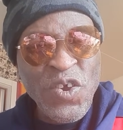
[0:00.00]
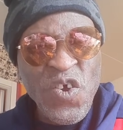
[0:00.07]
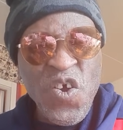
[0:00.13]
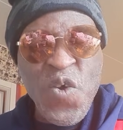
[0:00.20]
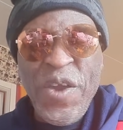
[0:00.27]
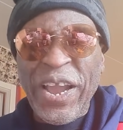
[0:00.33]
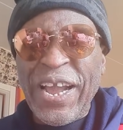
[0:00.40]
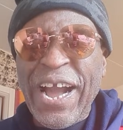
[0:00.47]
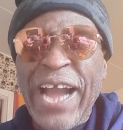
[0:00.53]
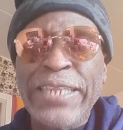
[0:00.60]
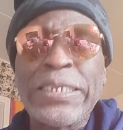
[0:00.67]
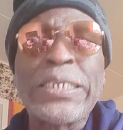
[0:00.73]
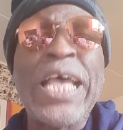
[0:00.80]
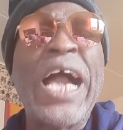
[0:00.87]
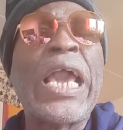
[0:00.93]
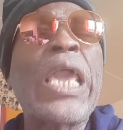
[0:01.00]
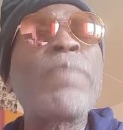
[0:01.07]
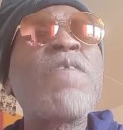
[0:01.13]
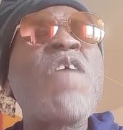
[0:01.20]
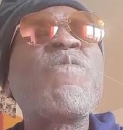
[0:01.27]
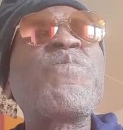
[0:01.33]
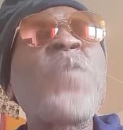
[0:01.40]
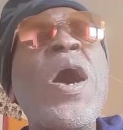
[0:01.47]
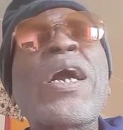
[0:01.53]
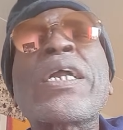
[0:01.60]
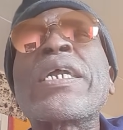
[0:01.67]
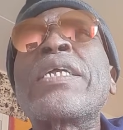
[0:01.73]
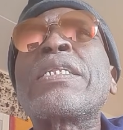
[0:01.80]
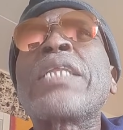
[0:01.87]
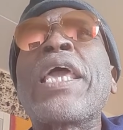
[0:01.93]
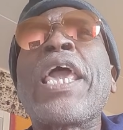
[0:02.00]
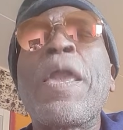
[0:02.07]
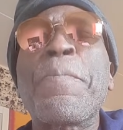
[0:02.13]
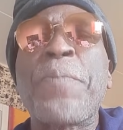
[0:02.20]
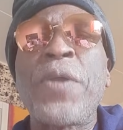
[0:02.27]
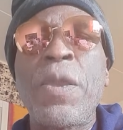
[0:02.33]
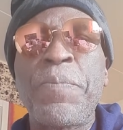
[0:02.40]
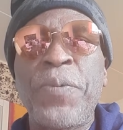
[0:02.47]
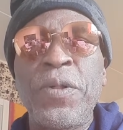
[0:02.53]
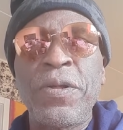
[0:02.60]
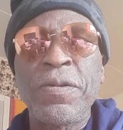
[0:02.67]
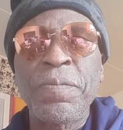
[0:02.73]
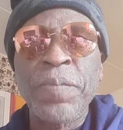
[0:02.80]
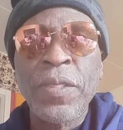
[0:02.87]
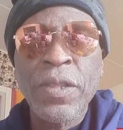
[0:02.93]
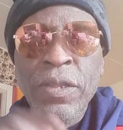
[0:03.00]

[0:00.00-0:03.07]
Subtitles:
Record song every fucking day, people.